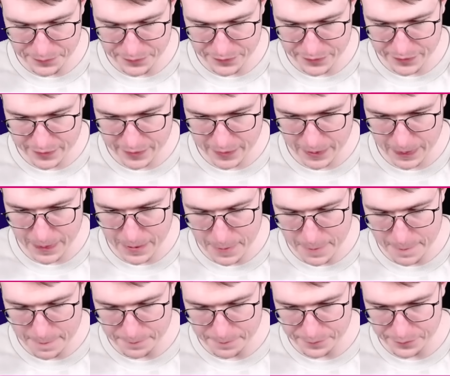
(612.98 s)

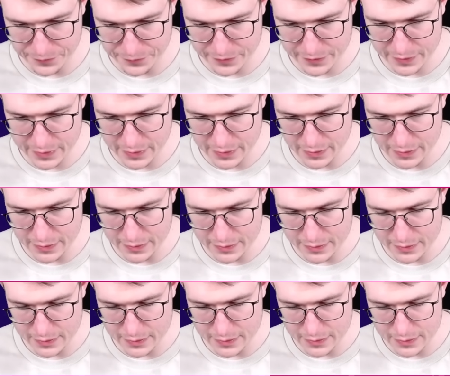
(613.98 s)

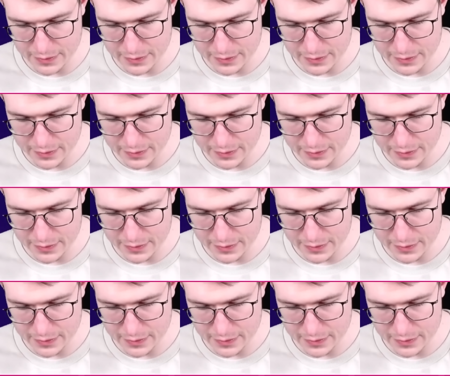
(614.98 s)
Nobody speaks.